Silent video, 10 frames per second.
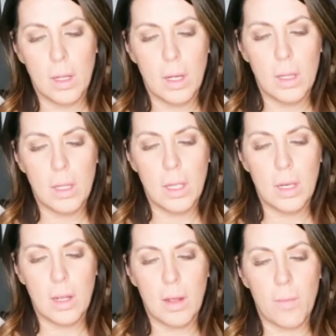And
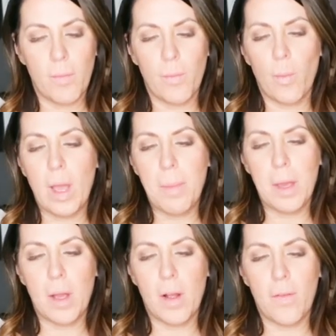then I'm
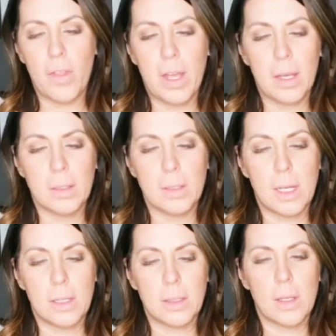wiping off the
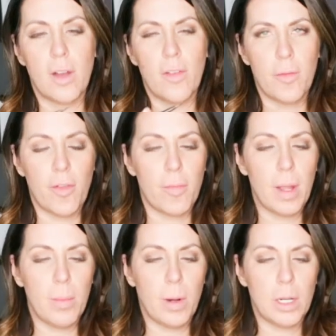excess off of
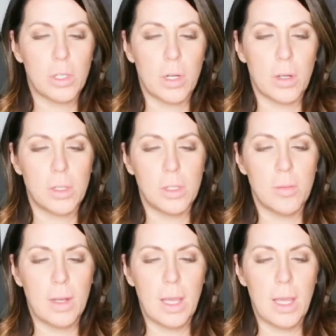my brush
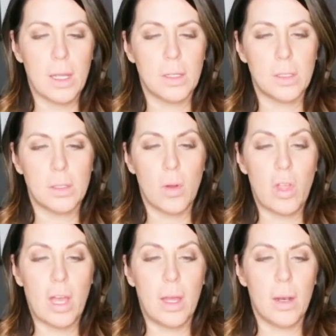onto my hand so
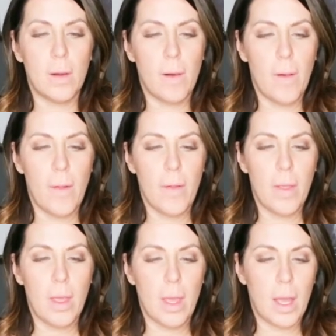that
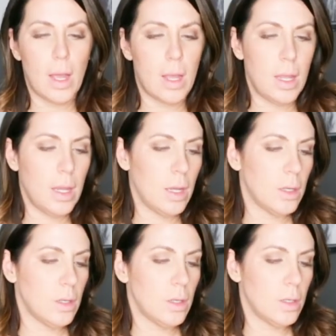I
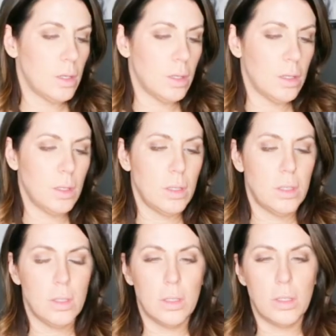
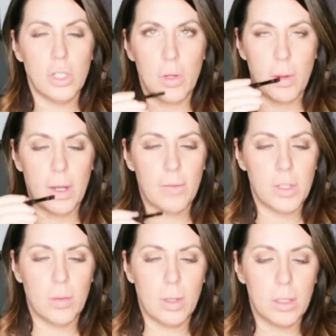don't have
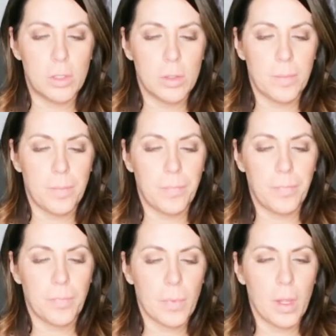too much.
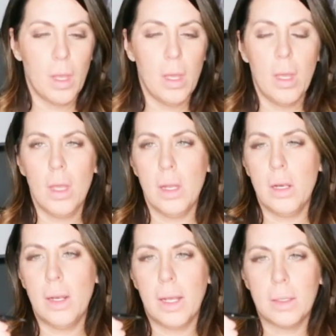
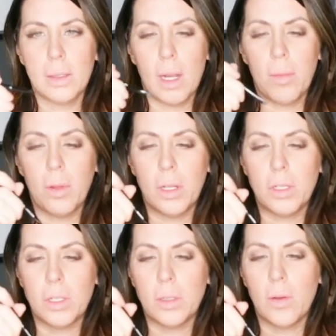Next, I'm going to
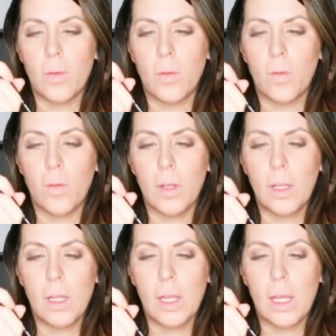just
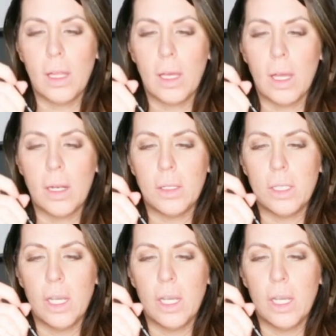really lightly kind of